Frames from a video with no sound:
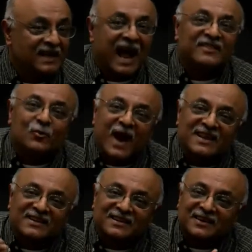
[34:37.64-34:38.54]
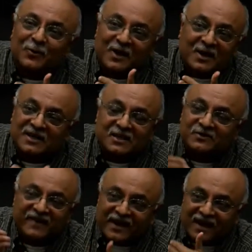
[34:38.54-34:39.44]
And the way they did it, it was
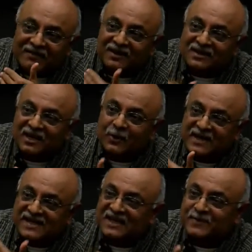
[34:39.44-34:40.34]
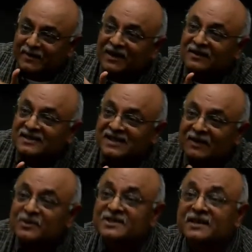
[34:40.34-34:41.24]
very cleverly done quasi-experimental design,
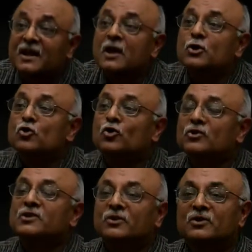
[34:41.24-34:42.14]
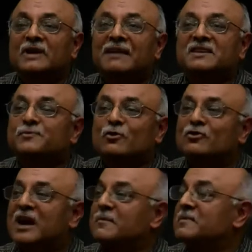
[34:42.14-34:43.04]
which is that you couldn't, you couldn't have this
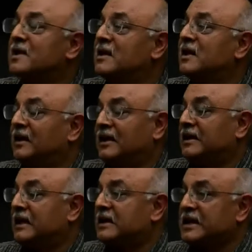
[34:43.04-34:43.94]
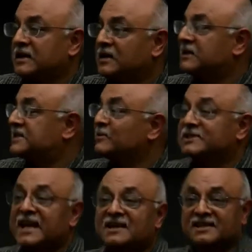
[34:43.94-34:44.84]
program uh, uh, uh,
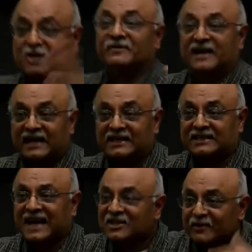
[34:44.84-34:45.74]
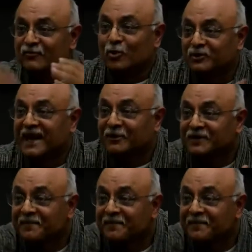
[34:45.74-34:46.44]
simultaneously overnight. It had to be rolled out.